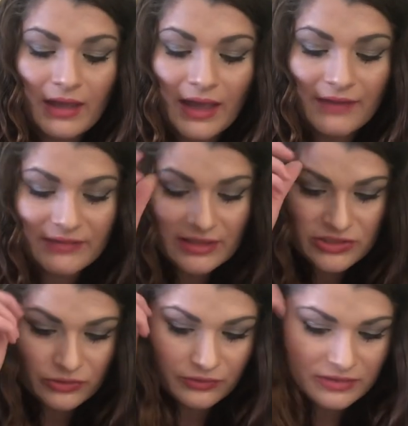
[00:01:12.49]
Having
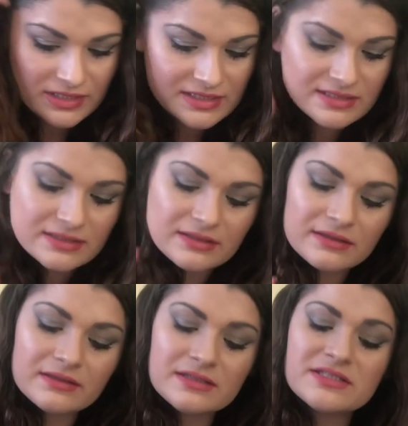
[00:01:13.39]
endured the
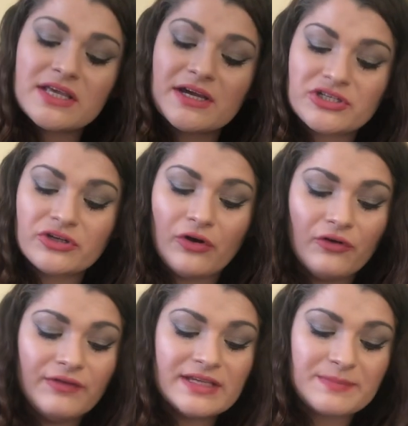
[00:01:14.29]
desertion
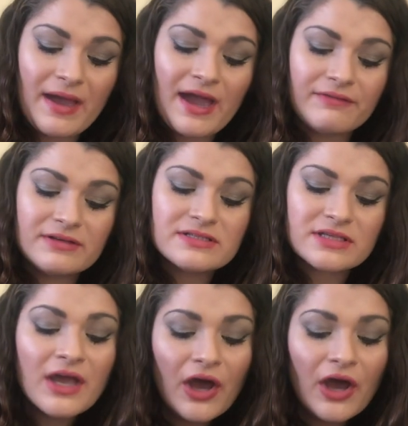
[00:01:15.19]
of his parents,